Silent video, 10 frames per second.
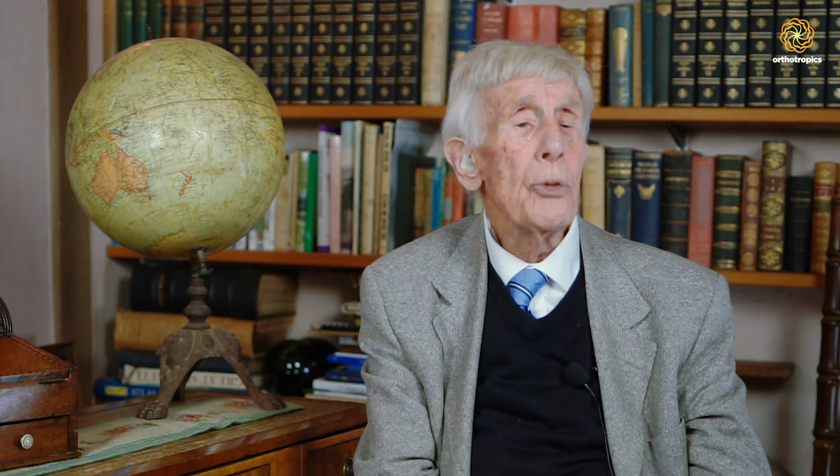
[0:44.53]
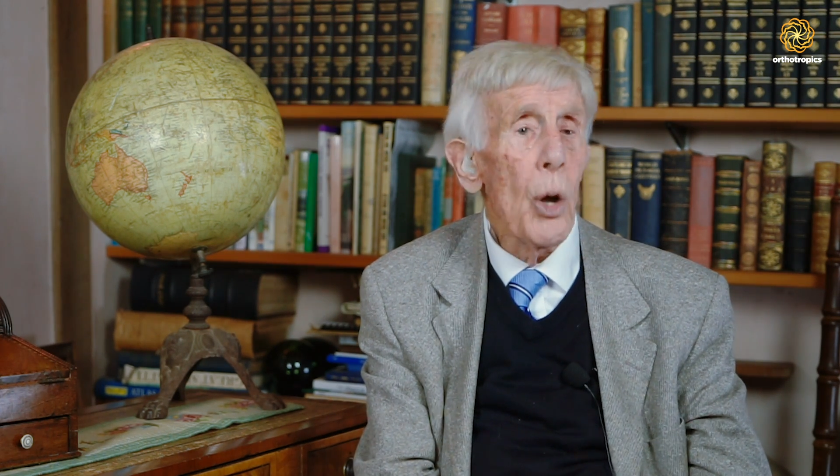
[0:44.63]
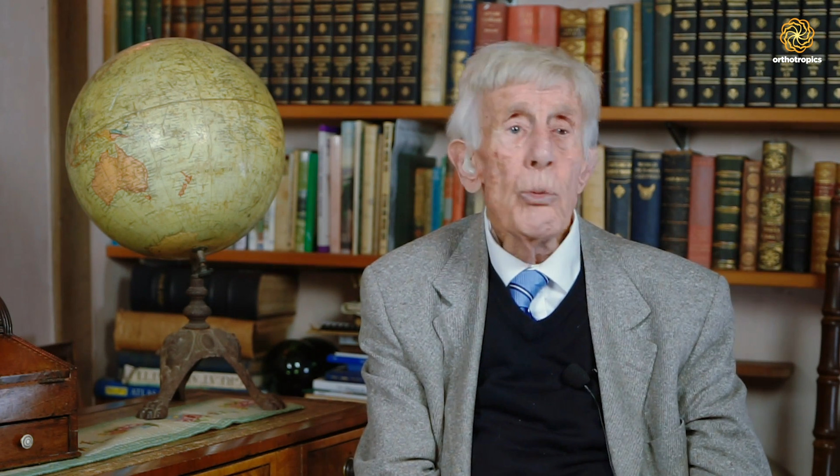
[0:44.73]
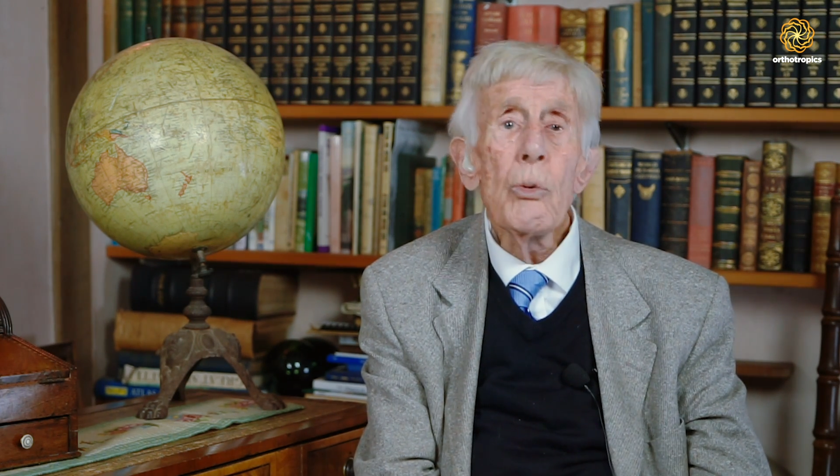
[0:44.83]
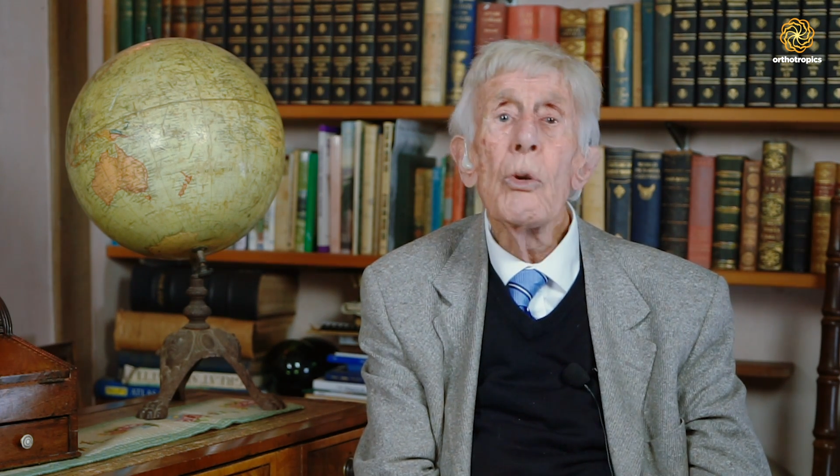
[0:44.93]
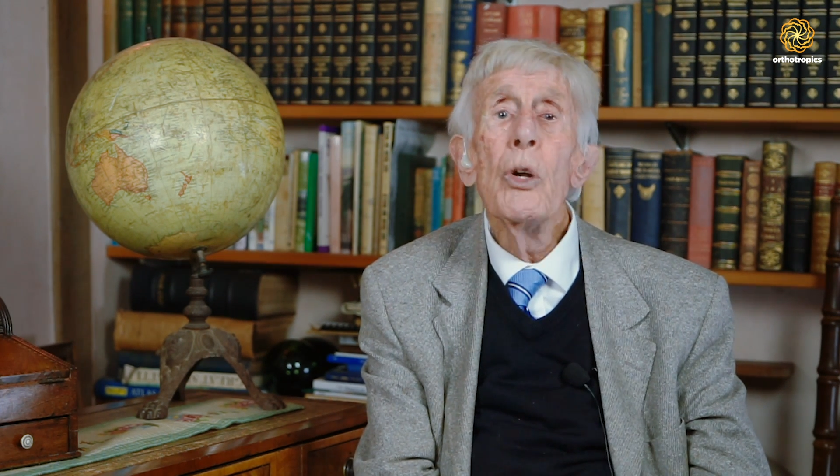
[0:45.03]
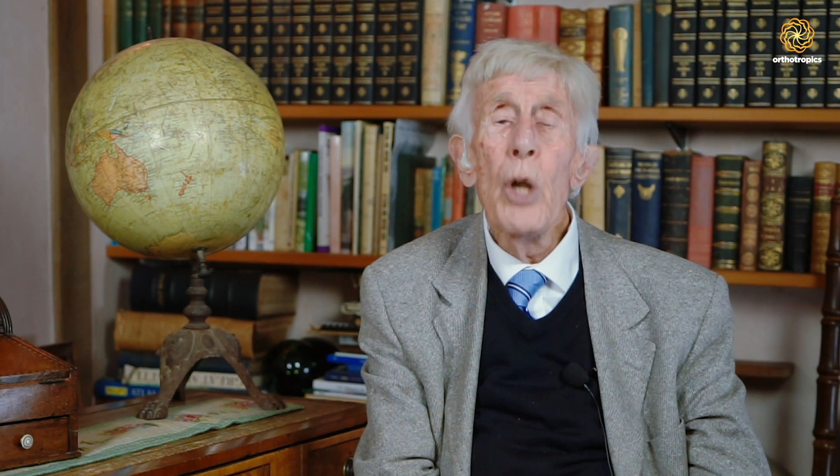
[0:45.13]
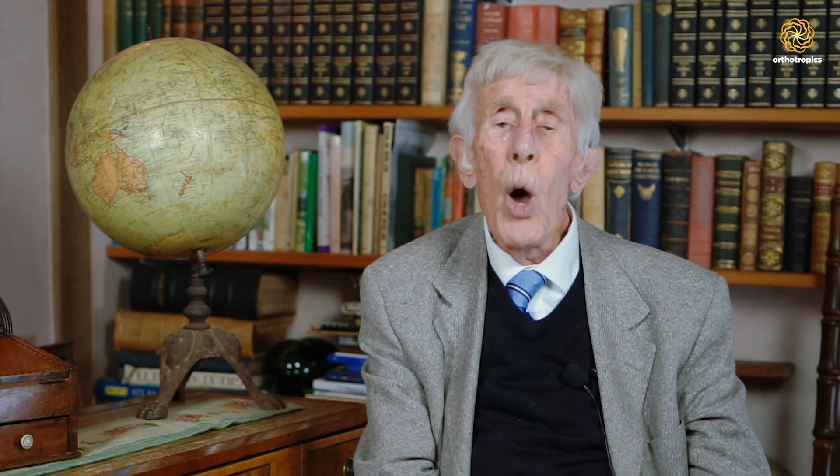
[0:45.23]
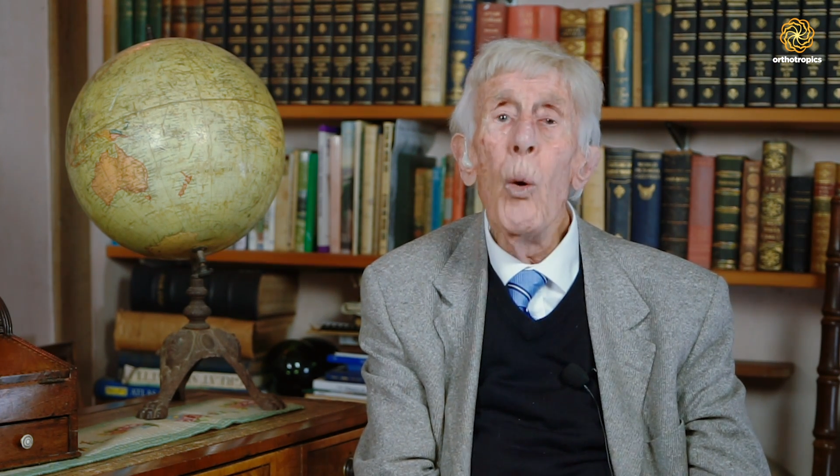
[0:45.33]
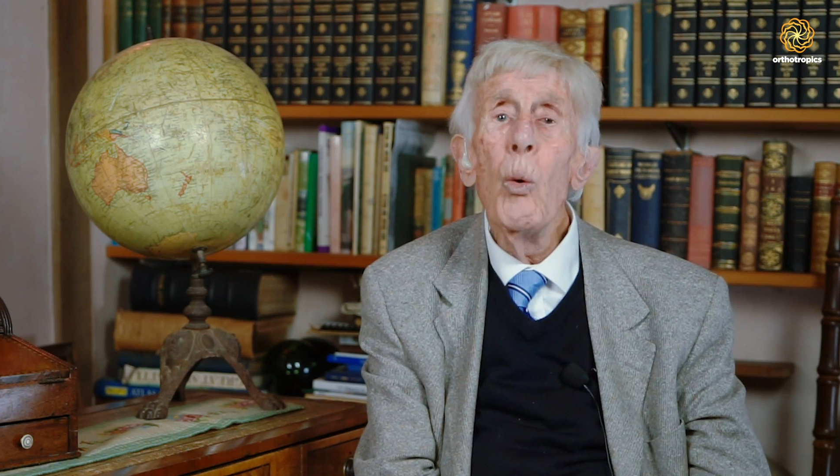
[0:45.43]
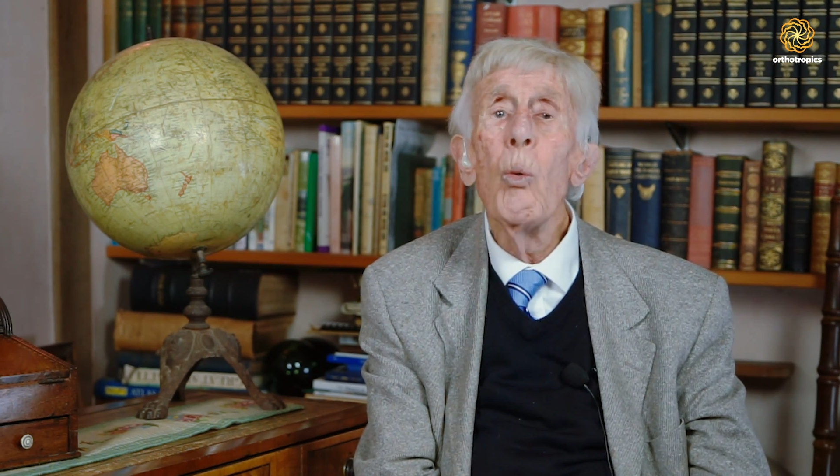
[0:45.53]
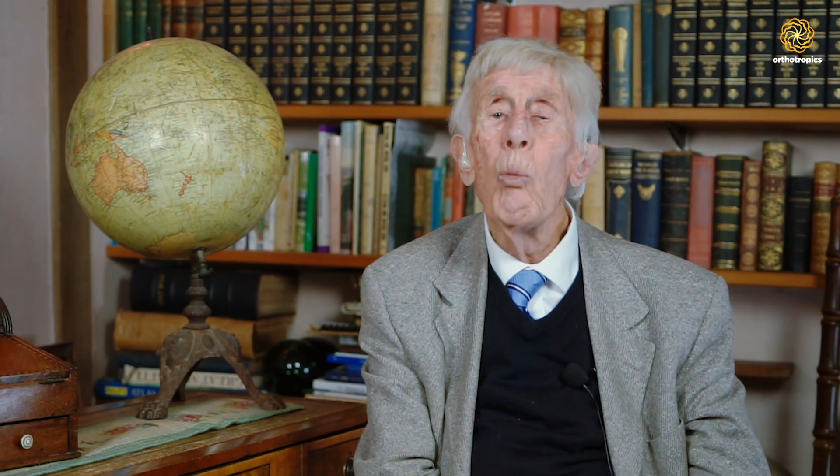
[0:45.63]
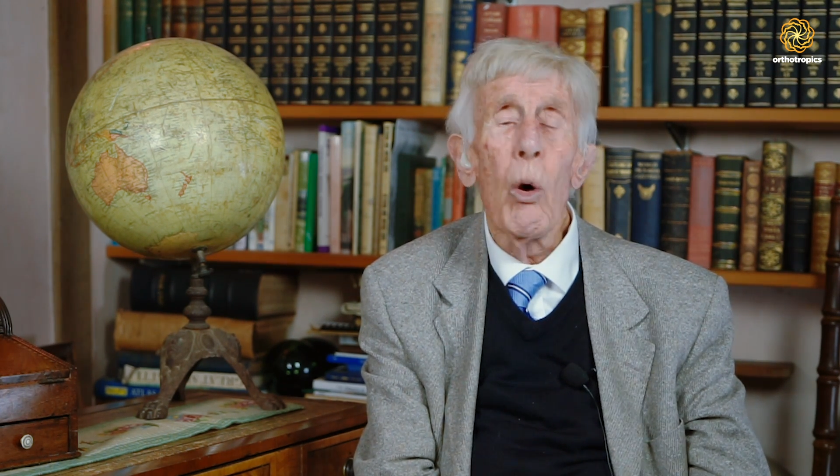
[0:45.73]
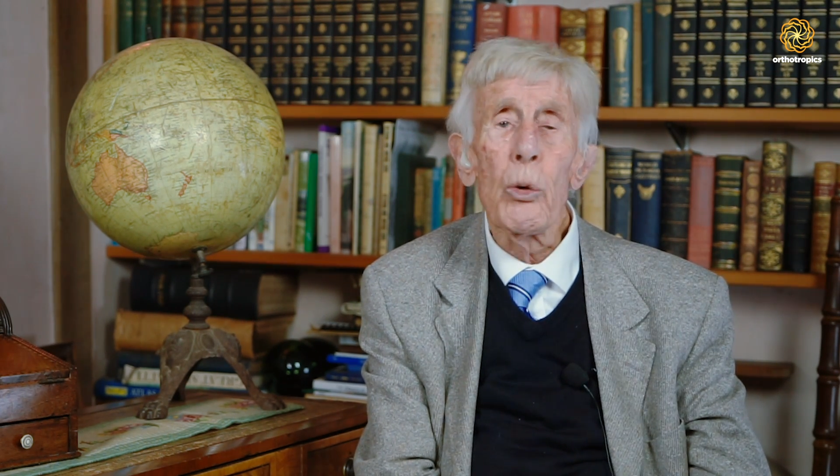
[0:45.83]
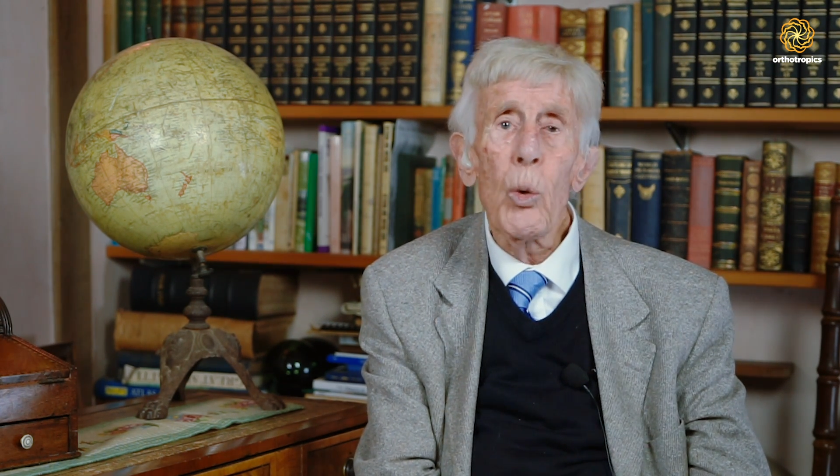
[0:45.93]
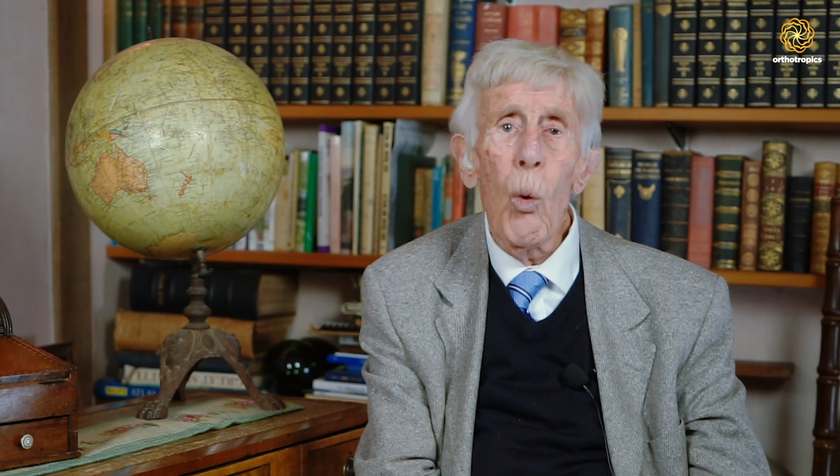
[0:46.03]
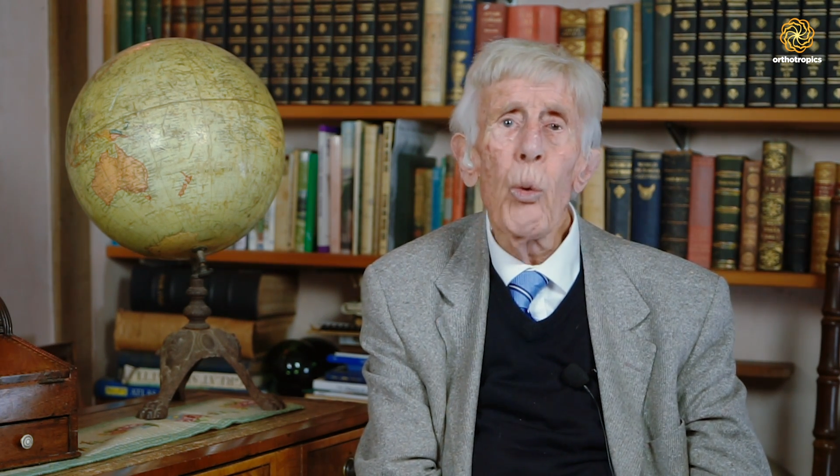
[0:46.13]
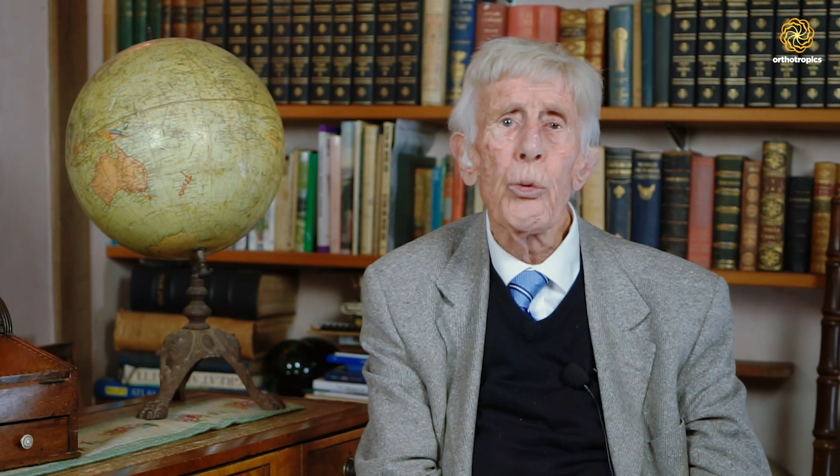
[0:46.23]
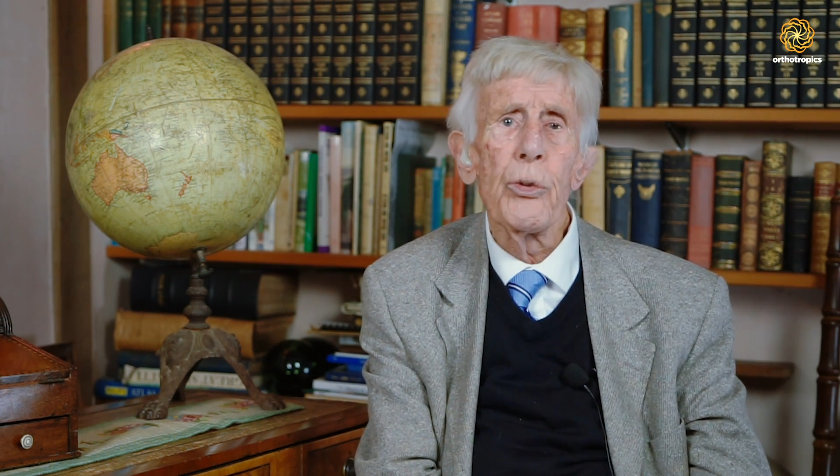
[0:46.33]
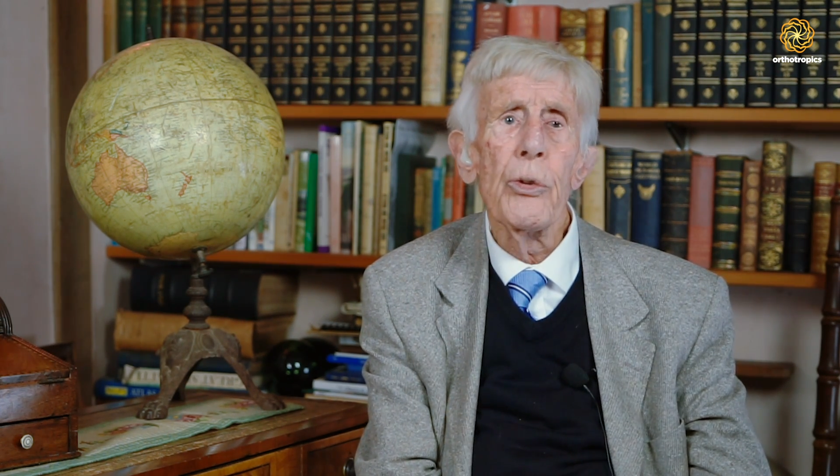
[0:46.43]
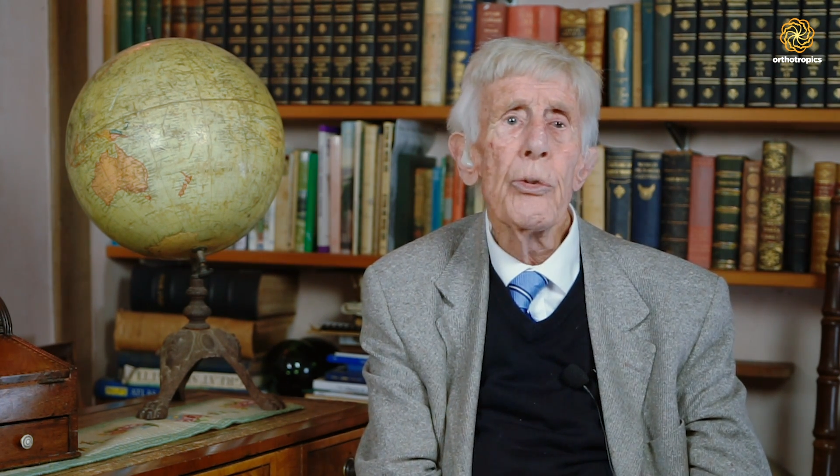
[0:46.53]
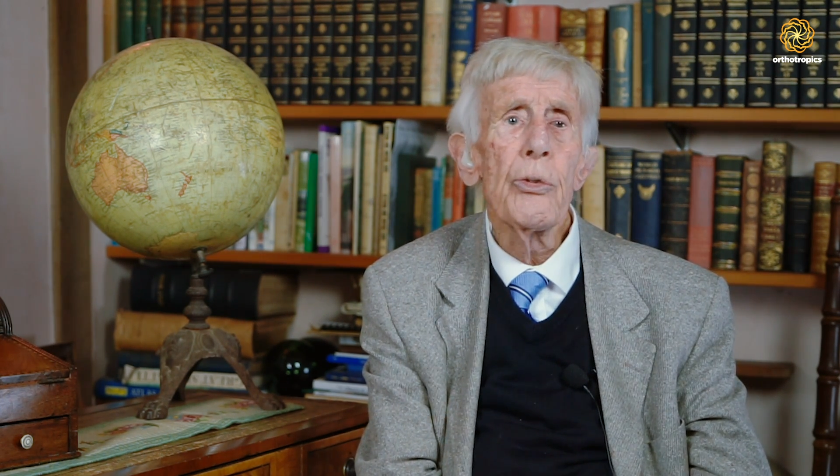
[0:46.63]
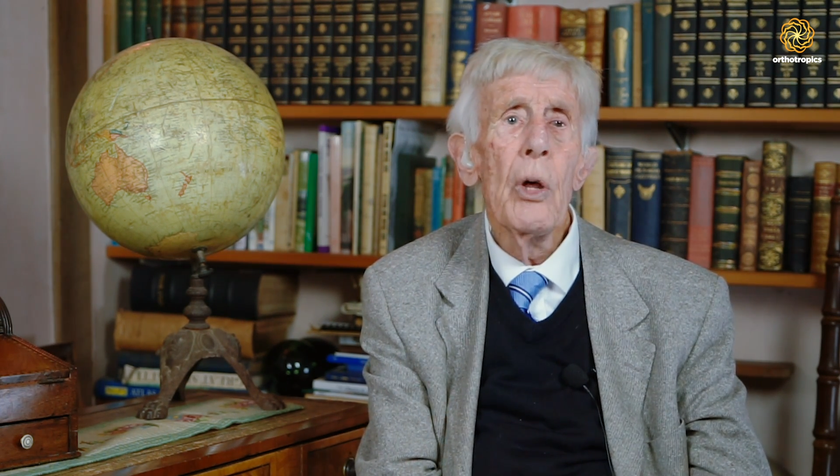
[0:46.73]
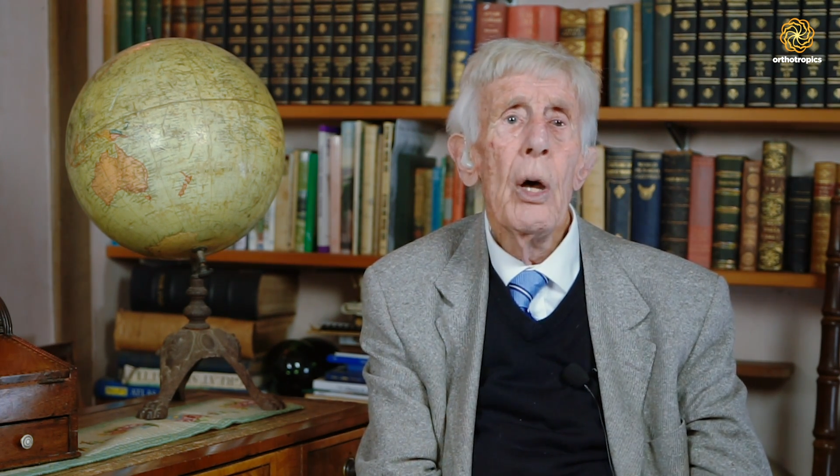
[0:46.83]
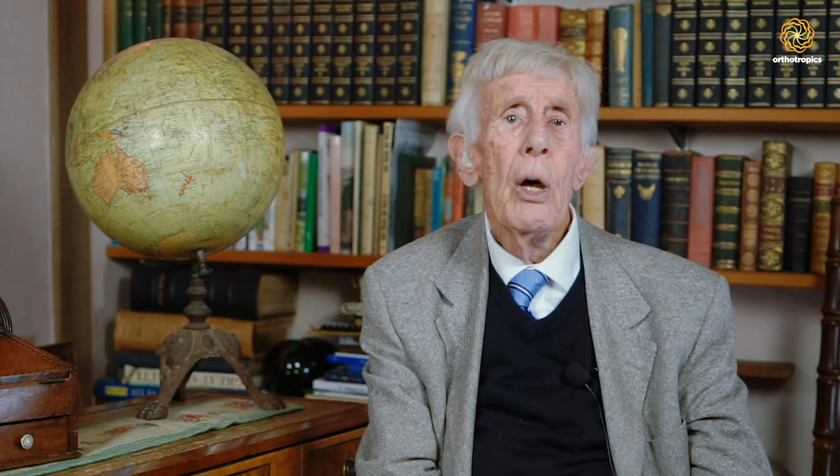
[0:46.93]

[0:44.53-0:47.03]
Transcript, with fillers: don't know what causes